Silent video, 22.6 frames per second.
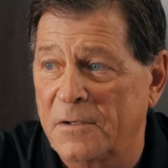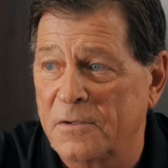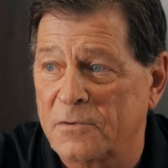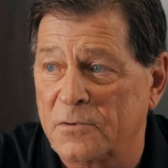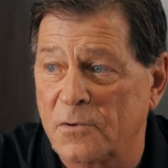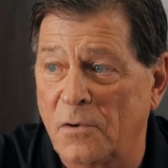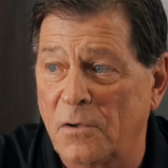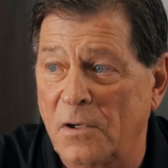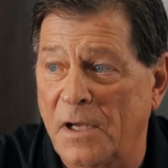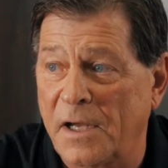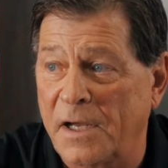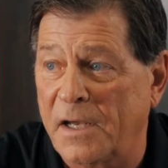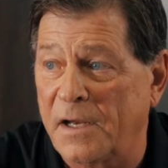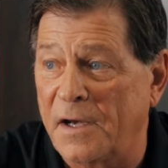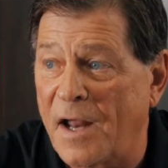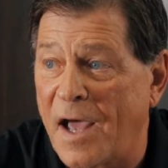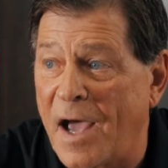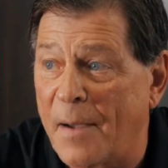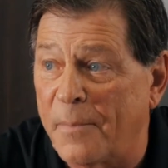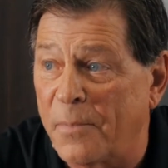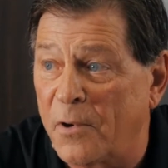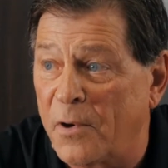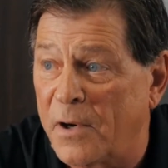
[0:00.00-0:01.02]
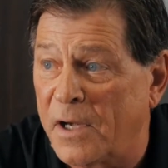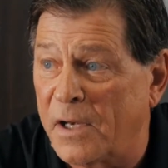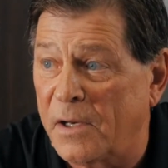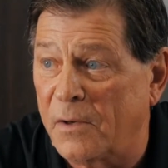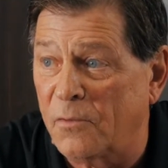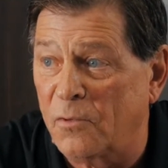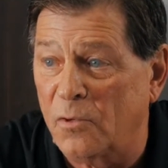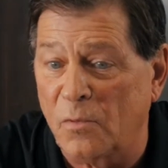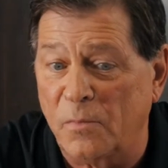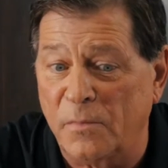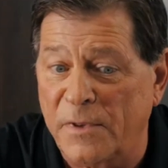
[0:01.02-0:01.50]
Sort of like an
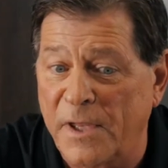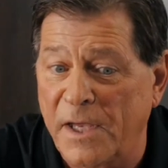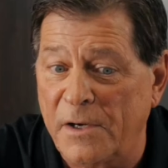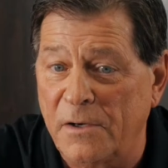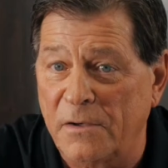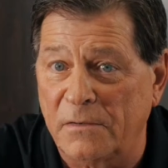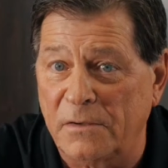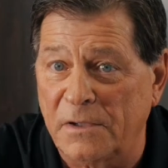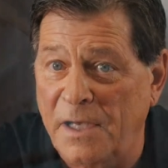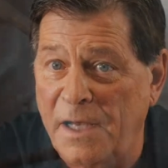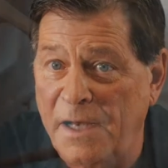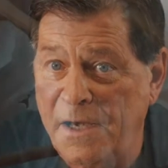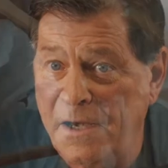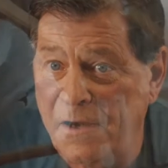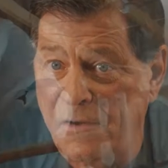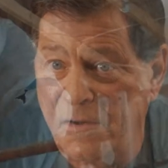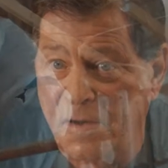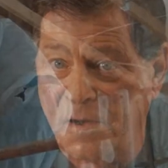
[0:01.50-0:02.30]
operating room. They don't let air